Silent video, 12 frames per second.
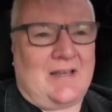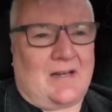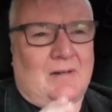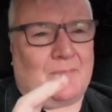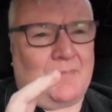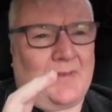
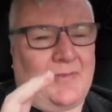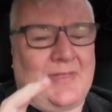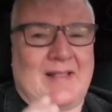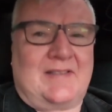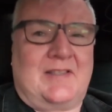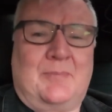Now,
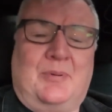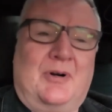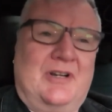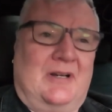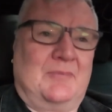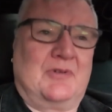that's the
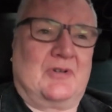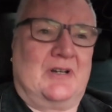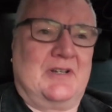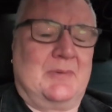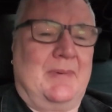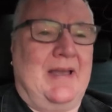point I'm
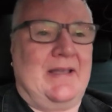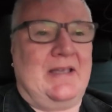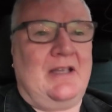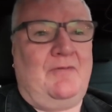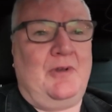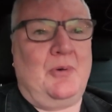trying to
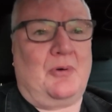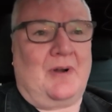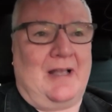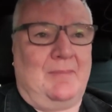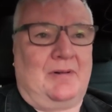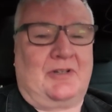make. If you
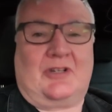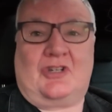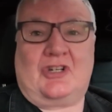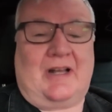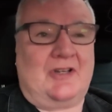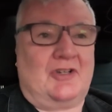were able
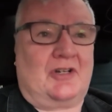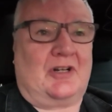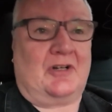to charge